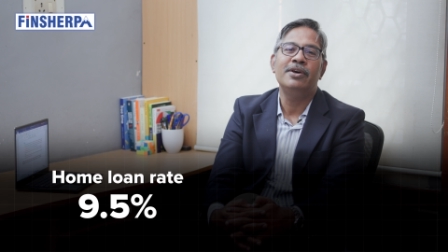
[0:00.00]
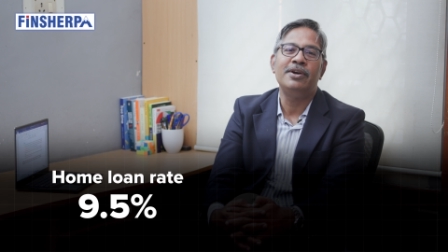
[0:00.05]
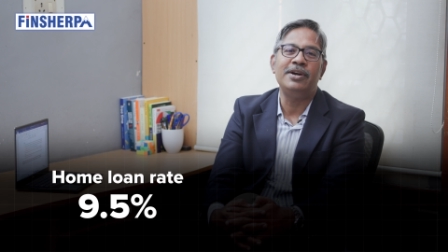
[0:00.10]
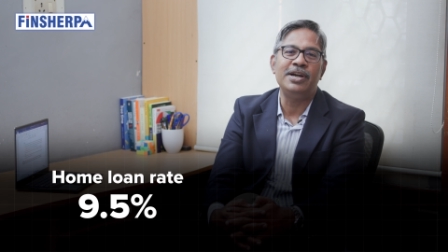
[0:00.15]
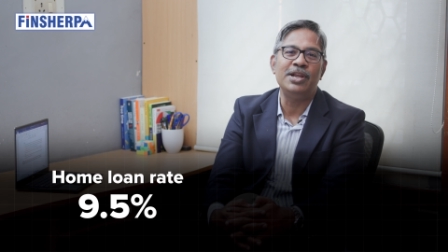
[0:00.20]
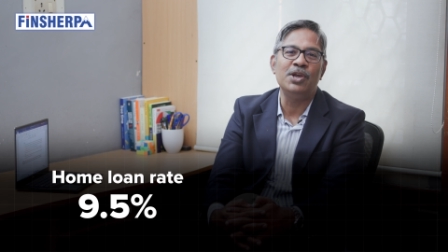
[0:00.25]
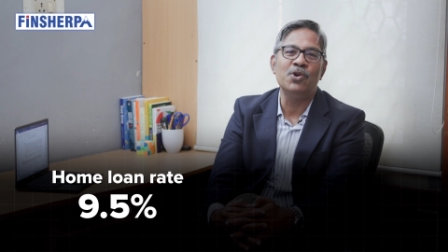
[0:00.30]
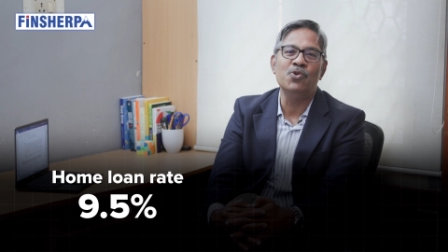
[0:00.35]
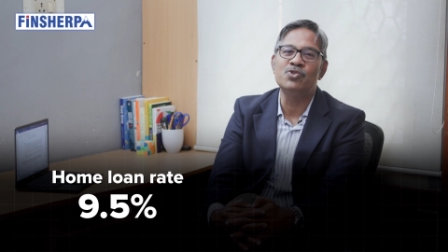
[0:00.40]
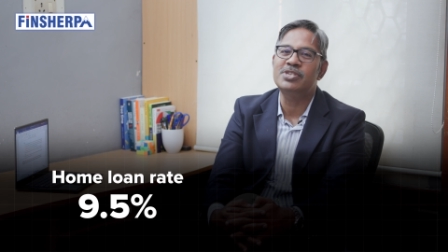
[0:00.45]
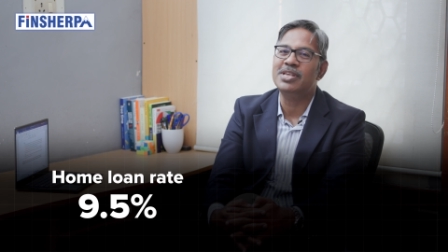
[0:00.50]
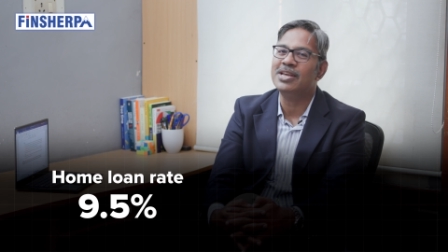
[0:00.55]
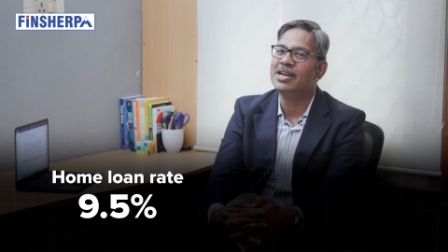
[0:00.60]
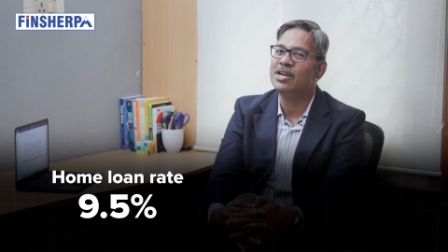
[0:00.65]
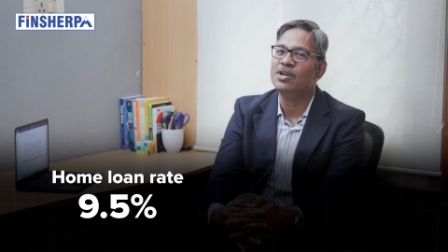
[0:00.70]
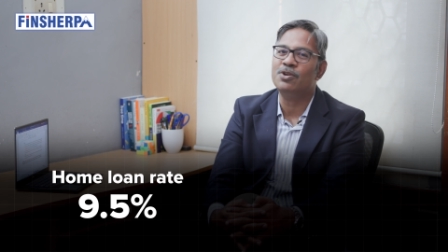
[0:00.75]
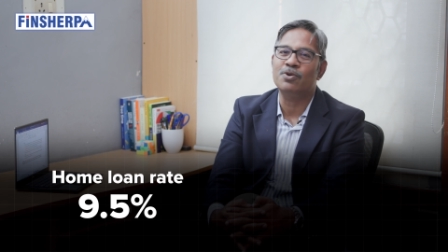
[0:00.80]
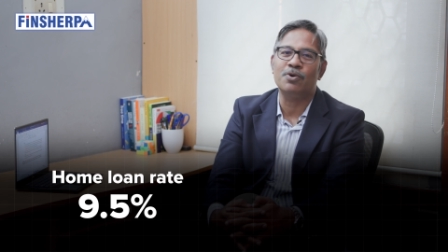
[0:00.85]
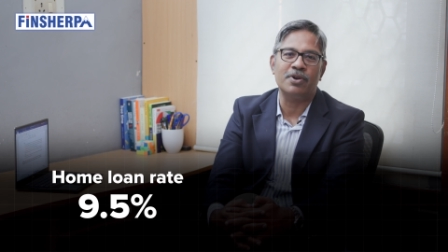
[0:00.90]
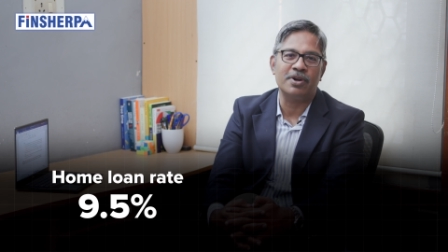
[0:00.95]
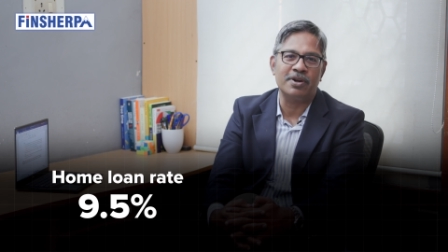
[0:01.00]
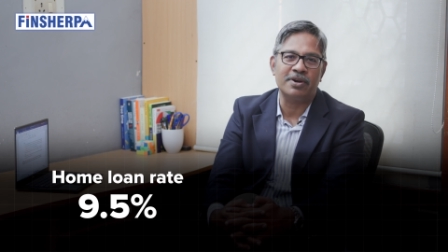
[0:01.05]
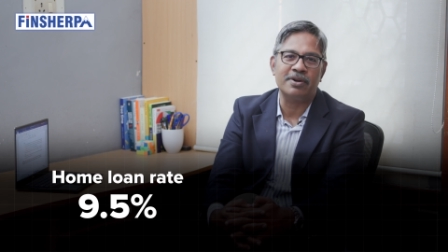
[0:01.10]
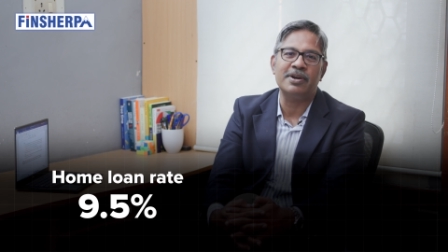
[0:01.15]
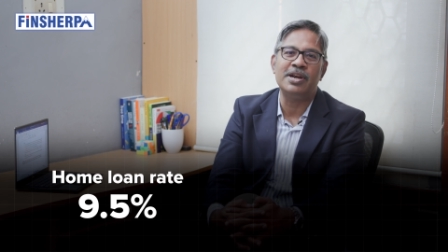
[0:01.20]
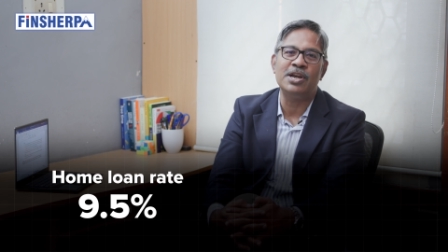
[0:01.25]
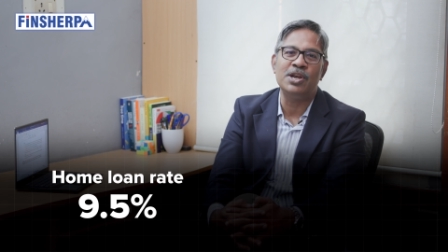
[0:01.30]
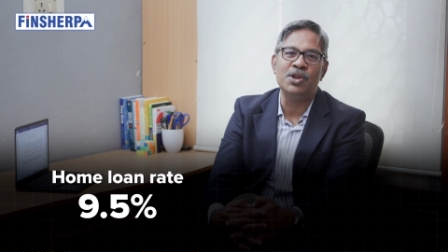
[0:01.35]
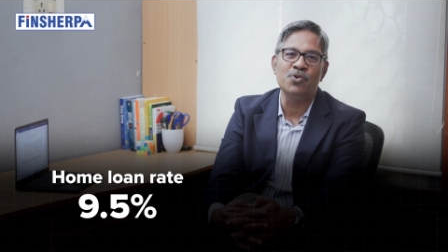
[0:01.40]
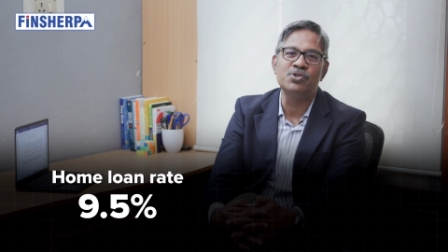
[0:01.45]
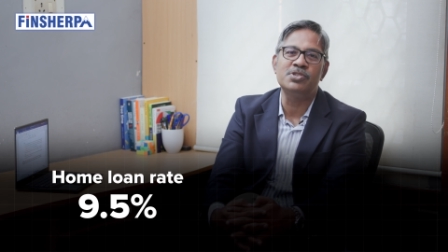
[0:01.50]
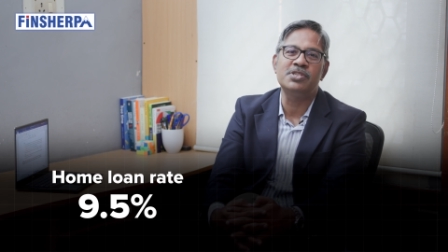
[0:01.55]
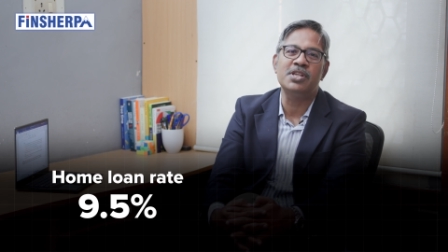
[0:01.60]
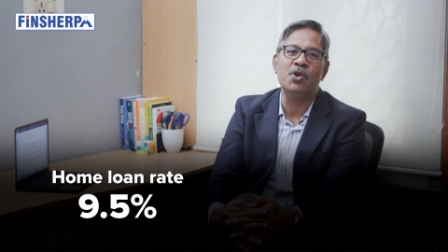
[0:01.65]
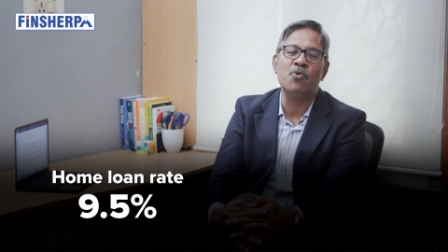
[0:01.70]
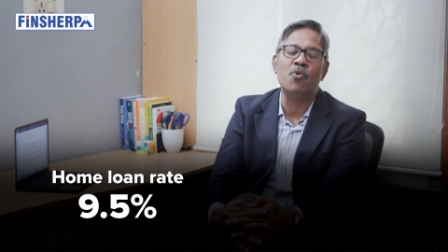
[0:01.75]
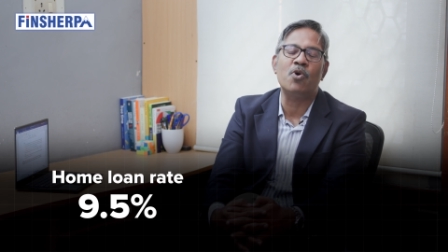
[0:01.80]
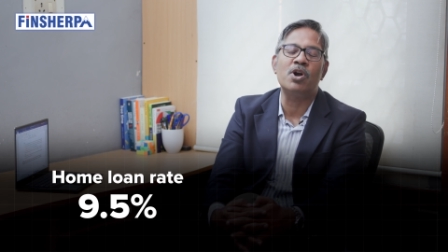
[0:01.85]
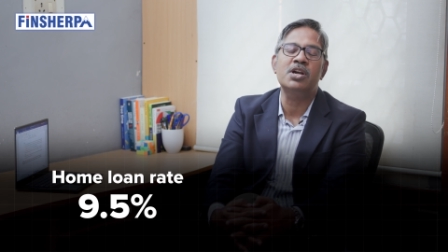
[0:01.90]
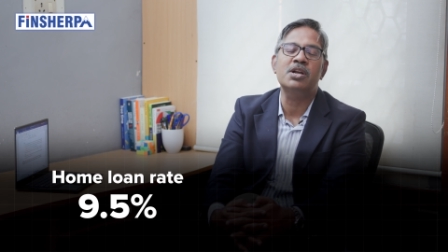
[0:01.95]
reduce it or reduce
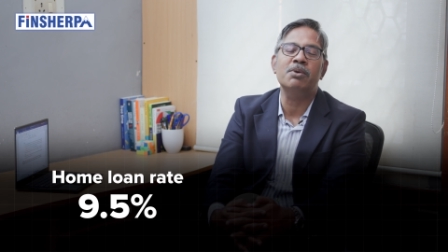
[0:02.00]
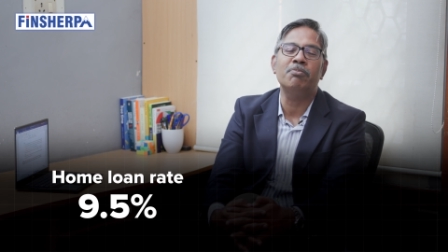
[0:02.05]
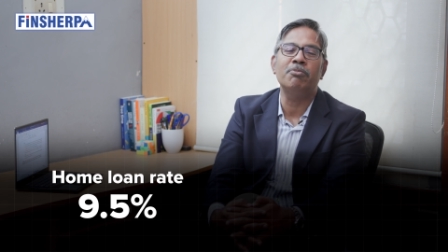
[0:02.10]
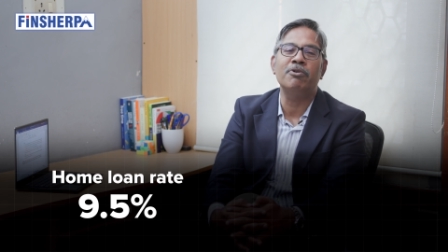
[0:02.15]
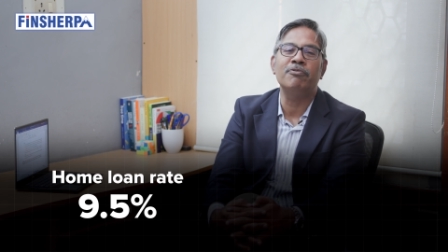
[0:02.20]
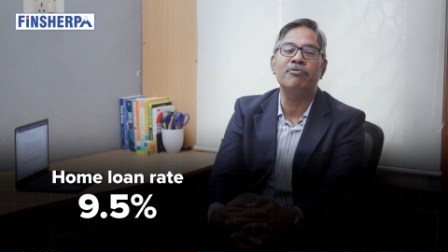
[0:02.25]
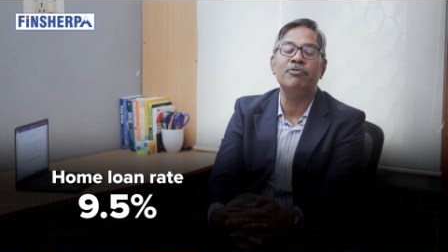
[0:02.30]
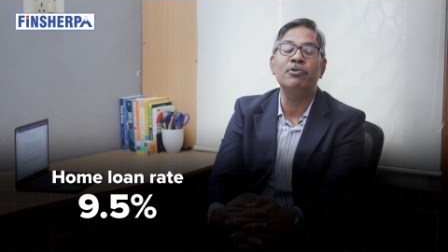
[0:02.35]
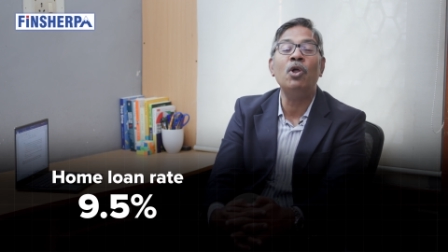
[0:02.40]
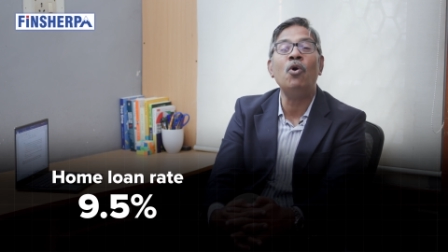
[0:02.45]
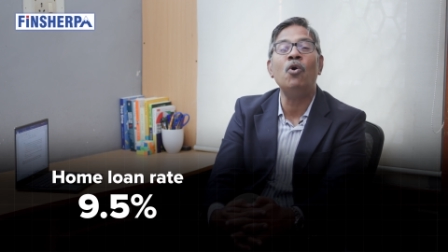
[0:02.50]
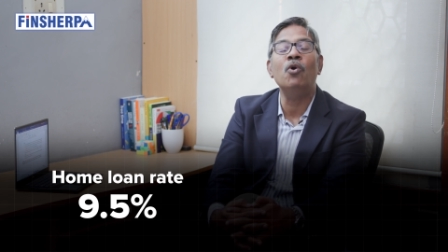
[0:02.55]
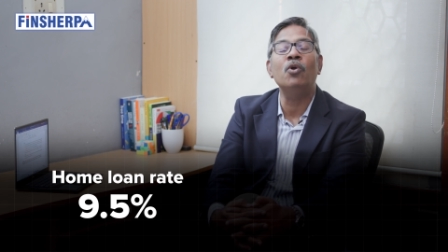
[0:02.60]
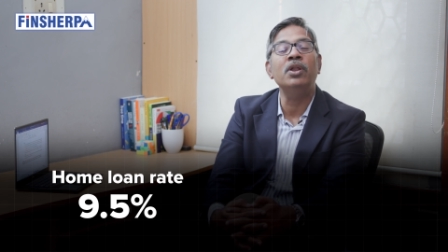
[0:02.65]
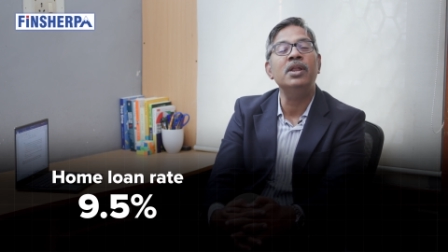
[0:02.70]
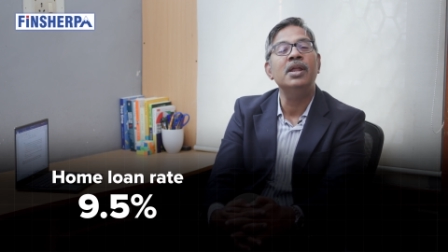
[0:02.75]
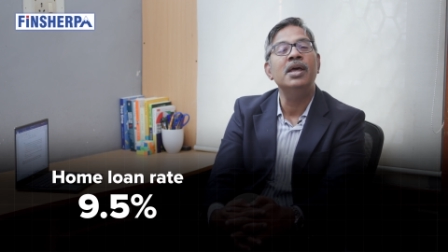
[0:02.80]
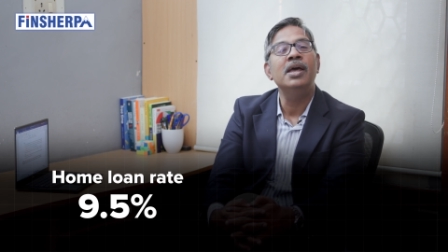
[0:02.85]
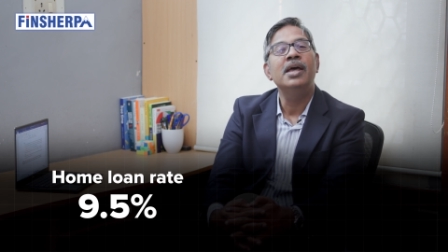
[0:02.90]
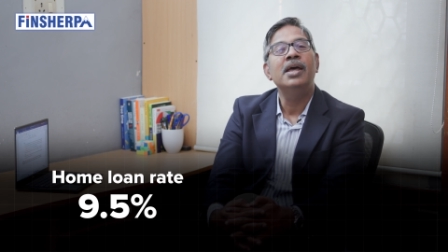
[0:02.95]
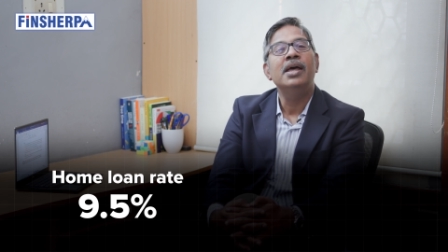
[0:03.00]
the quantum of loan,